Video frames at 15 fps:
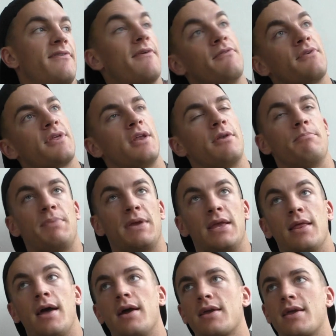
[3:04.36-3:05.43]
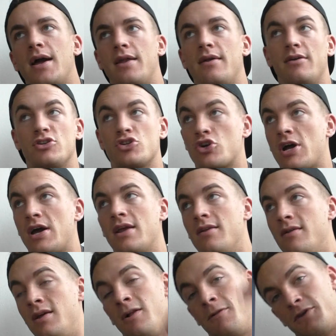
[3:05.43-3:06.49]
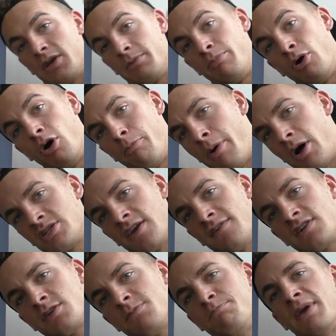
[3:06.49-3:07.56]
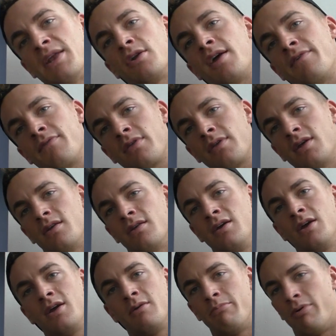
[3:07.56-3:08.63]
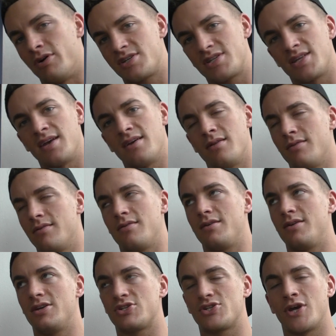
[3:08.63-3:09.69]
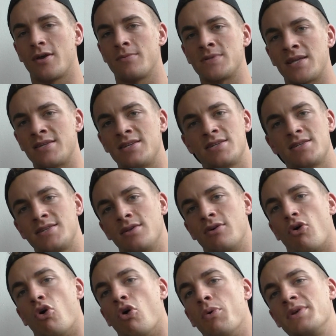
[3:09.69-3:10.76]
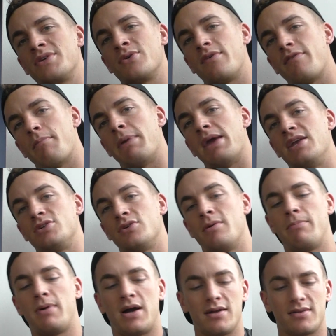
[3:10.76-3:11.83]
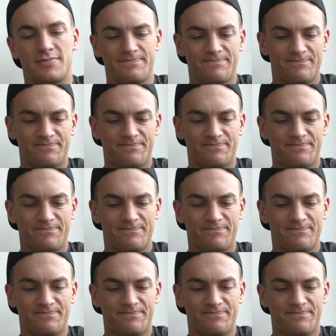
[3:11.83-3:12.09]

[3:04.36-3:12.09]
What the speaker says: everything and be that kind of, and try, and you can put a positive spin on everything. But still, your circumstances are still always going to have a major impact.